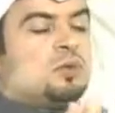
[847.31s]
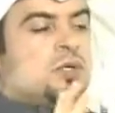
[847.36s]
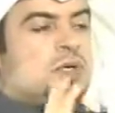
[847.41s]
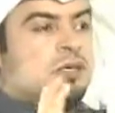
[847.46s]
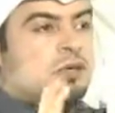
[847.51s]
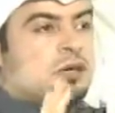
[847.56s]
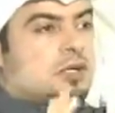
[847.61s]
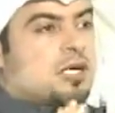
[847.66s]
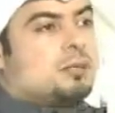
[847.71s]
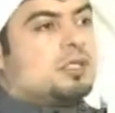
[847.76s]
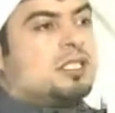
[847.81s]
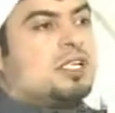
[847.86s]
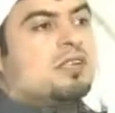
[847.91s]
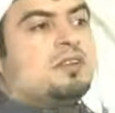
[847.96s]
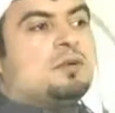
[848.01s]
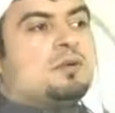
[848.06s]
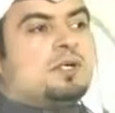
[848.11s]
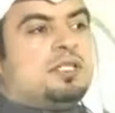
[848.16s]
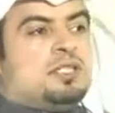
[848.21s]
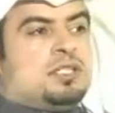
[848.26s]
We recommend
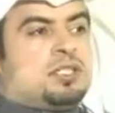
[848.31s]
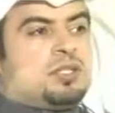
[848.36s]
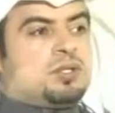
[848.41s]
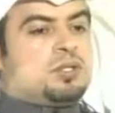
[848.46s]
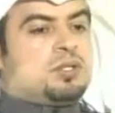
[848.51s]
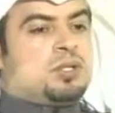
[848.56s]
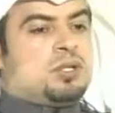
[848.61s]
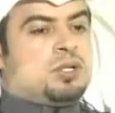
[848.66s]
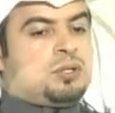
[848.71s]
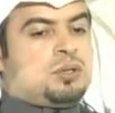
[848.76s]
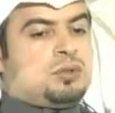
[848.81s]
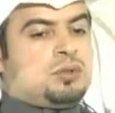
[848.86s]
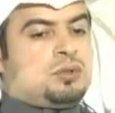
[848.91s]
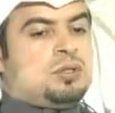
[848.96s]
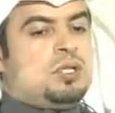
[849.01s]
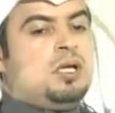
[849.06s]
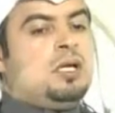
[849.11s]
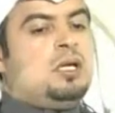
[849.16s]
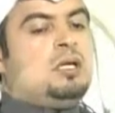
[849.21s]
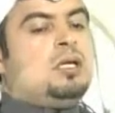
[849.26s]
everybody just to go
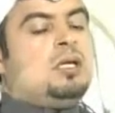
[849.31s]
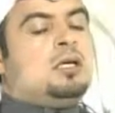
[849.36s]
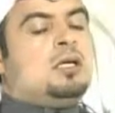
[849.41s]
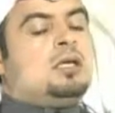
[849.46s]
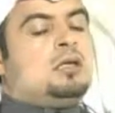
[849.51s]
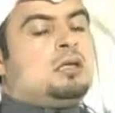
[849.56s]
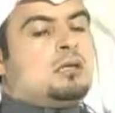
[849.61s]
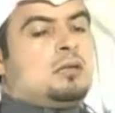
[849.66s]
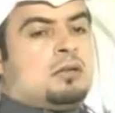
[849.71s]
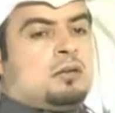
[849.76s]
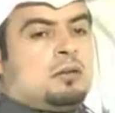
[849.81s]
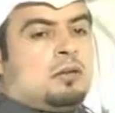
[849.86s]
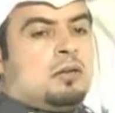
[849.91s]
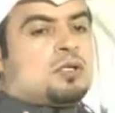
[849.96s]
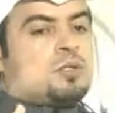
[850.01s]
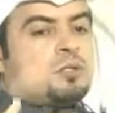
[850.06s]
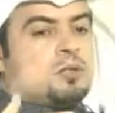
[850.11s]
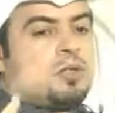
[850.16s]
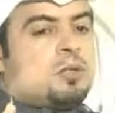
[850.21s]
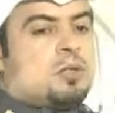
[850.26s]
to
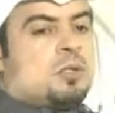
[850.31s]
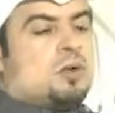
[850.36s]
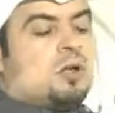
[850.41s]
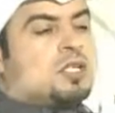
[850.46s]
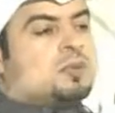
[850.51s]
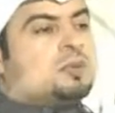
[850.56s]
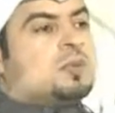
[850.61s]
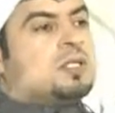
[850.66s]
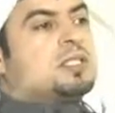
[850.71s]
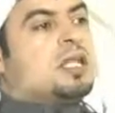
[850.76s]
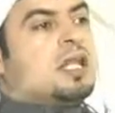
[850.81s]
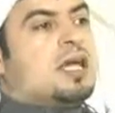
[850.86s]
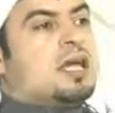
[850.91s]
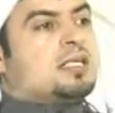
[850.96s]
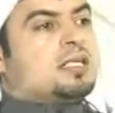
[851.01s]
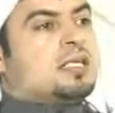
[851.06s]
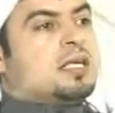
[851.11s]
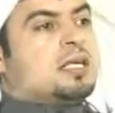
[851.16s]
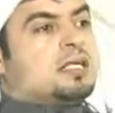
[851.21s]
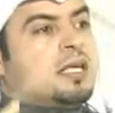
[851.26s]
those people who are
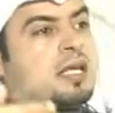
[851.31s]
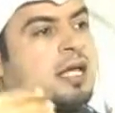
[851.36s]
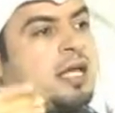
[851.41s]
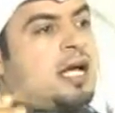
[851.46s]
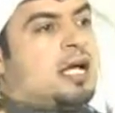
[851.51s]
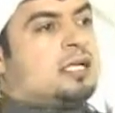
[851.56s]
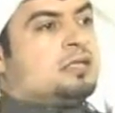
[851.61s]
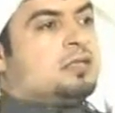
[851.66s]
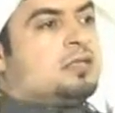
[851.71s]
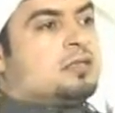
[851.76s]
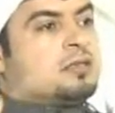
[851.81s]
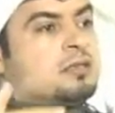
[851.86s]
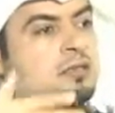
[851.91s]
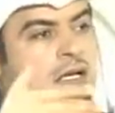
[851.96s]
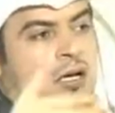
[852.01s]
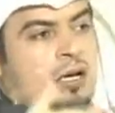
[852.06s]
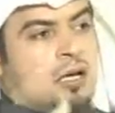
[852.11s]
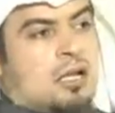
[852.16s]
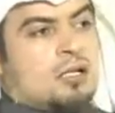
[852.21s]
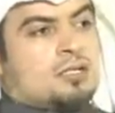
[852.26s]
specialized, like psychiatrists,
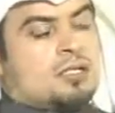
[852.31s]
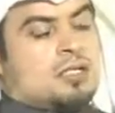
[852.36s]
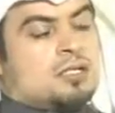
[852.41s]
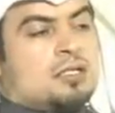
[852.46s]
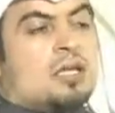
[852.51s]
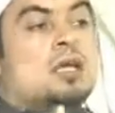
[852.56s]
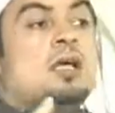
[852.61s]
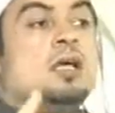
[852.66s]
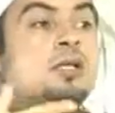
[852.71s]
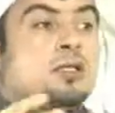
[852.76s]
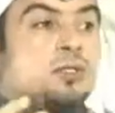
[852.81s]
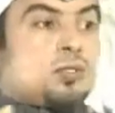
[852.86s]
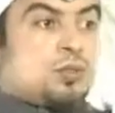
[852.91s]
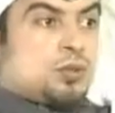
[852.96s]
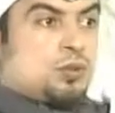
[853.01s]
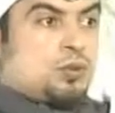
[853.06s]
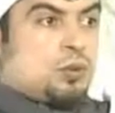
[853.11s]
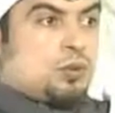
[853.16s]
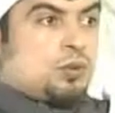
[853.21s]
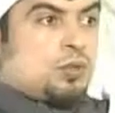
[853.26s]
psychologists,
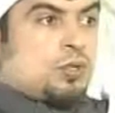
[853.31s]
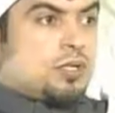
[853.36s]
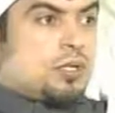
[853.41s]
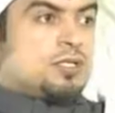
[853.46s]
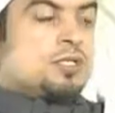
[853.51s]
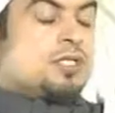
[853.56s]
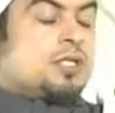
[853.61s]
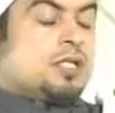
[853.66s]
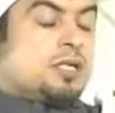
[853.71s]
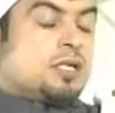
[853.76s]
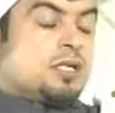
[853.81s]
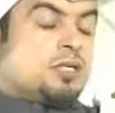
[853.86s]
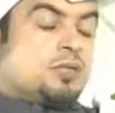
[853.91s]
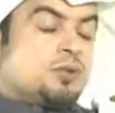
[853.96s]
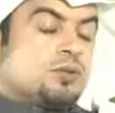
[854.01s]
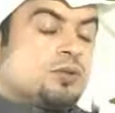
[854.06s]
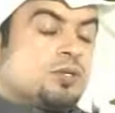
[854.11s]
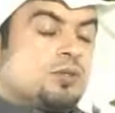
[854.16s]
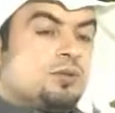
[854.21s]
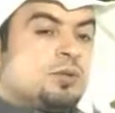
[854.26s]
social workers, clinical
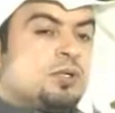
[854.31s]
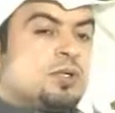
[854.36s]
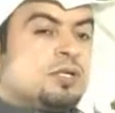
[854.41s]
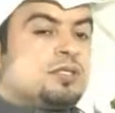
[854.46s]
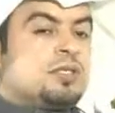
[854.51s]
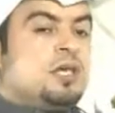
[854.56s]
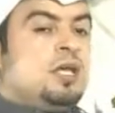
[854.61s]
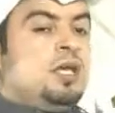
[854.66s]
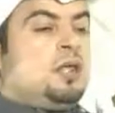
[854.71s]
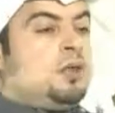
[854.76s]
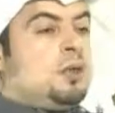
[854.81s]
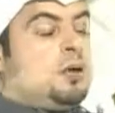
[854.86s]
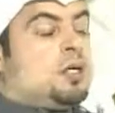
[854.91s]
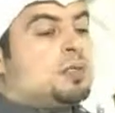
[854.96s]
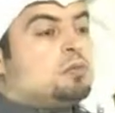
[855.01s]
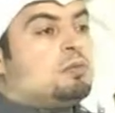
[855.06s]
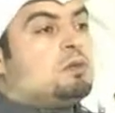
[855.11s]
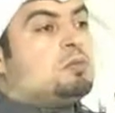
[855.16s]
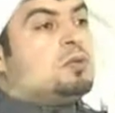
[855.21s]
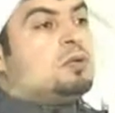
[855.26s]
social workers,
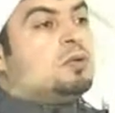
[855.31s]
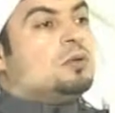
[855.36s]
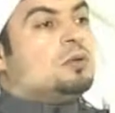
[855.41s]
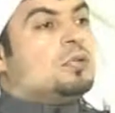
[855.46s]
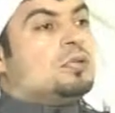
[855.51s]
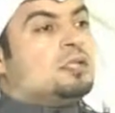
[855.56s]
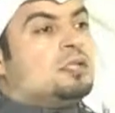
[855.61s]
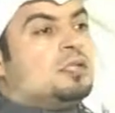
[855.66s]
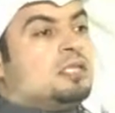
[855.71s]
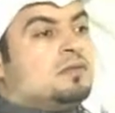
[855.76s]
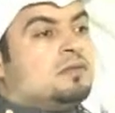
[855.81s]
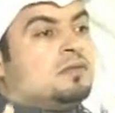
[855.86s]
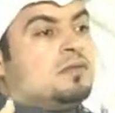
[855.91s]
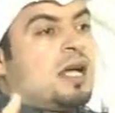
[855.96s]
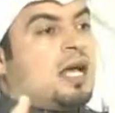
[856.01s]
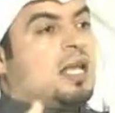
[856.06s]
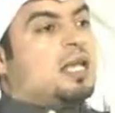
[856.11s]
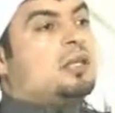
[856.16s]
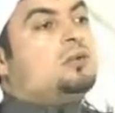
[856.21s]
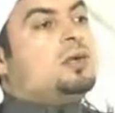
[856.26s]
those people who could
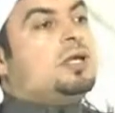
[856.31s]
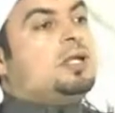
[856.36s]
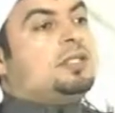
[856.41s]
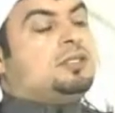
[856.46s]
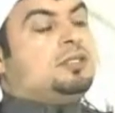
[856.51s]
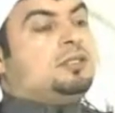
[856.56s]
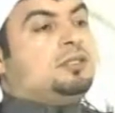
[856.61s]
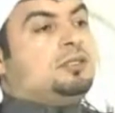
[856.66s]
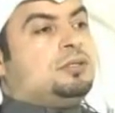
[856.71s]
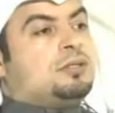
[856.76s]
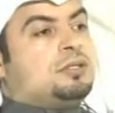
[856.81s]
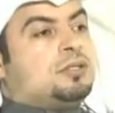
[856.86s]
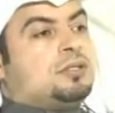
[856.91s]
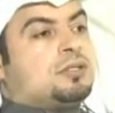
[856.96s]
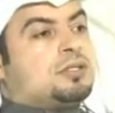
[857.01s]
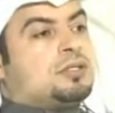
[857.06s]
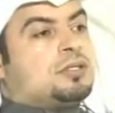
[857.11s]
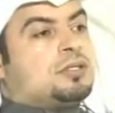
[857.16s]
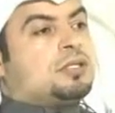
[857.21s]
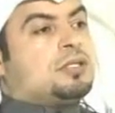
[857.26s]
evaluate your
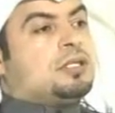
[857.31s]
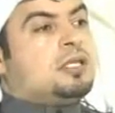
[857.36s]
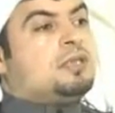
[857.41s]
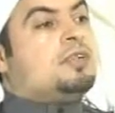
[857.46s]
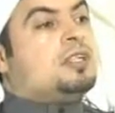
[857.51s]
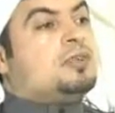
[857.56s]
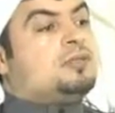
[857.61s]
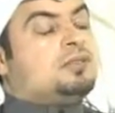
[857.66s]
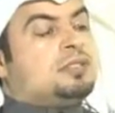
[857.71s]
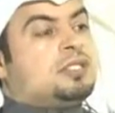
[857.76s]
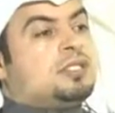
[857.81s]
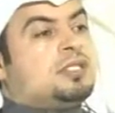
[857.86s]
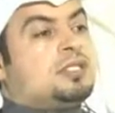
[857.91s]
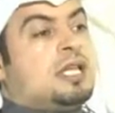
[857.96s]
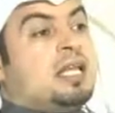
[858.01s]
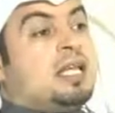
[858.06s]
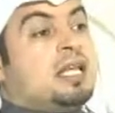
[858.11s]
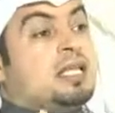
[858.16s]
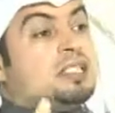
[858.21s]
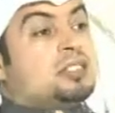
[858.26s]
level of stress
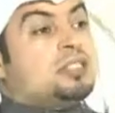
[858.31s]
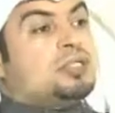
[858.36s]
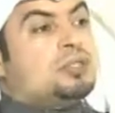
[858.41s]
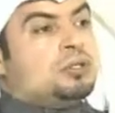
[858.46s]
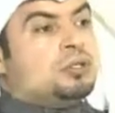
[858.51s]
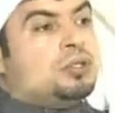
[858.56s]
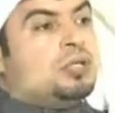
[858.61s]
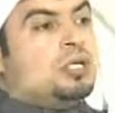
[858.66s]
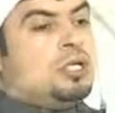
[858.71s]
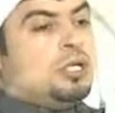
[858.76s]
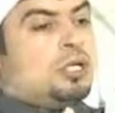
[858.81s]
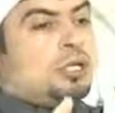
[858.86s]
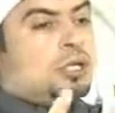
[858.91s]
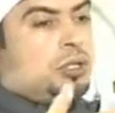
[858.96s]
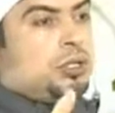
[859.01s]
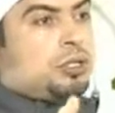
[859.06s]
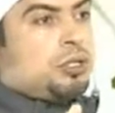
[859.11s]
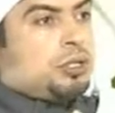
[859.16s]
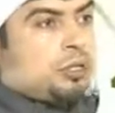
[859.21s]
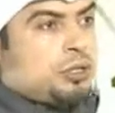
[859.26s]
and let you
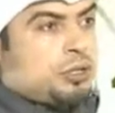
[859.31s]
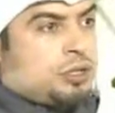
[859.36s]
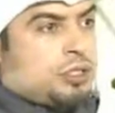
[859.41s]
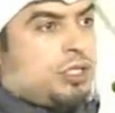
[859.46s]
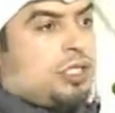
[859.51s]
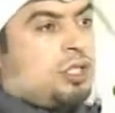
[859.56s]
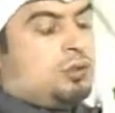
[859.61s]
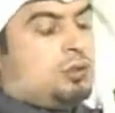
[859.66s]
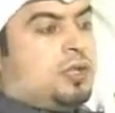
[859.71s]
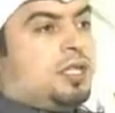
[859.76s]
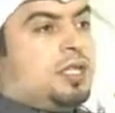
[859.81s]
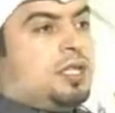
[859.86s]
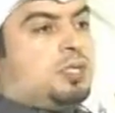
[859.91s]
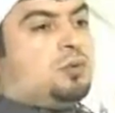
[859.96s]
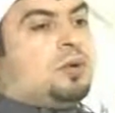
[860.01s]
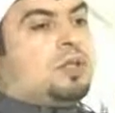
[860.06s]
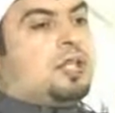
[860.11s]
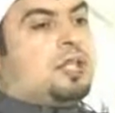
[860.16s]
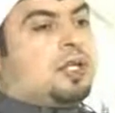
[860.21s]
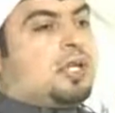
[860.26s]
deal with
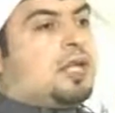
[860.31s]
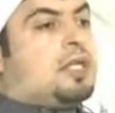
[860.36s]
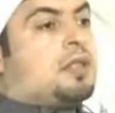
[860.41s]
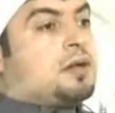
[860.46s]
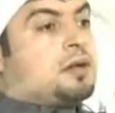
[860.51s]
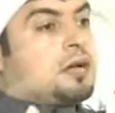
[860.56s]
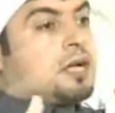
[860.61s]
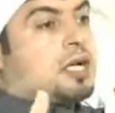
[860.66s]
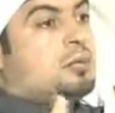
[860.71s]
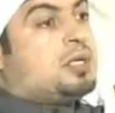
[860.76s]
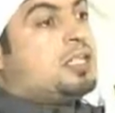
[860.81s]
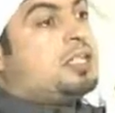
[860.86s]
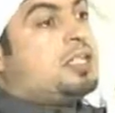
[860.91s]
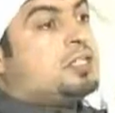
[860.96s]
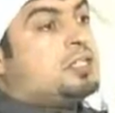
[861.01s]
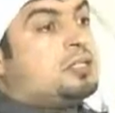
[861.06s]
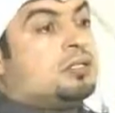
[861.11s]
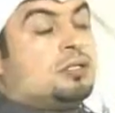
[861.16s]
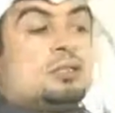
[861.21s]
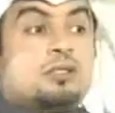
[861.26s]
it with either
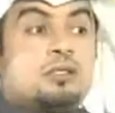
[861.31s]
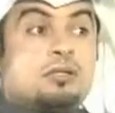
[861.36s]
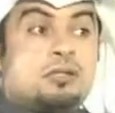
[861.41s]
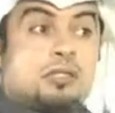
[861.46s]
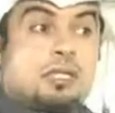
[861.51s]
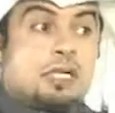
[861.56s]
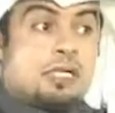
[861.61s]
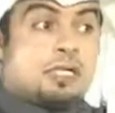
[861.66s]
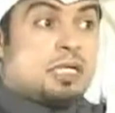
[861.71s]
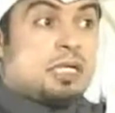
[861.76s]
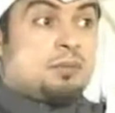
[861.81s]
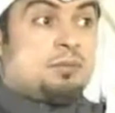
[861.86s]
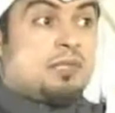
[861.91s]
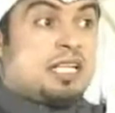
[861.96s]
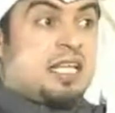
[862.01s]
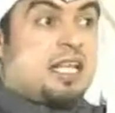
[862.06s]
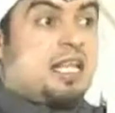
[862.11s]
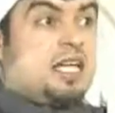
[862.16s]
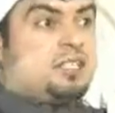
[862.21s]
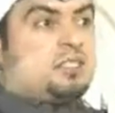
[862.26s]
recommendation or getting
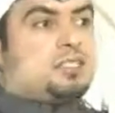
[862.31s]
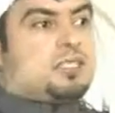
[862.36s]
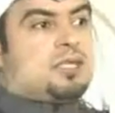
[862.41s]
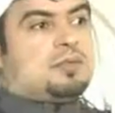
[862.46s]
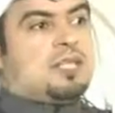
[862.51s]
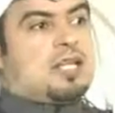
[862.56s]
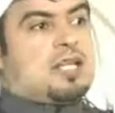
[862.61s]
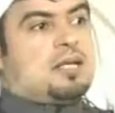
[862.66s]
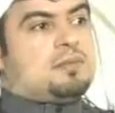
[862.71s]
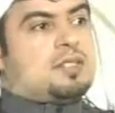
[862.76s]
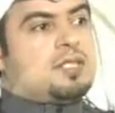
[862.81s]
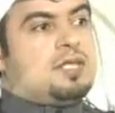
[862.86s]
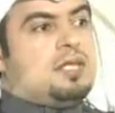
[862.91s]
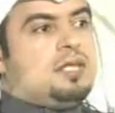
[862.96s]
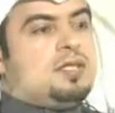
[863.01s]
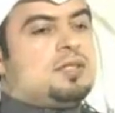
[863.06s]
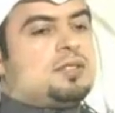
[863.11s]
medication sometimes.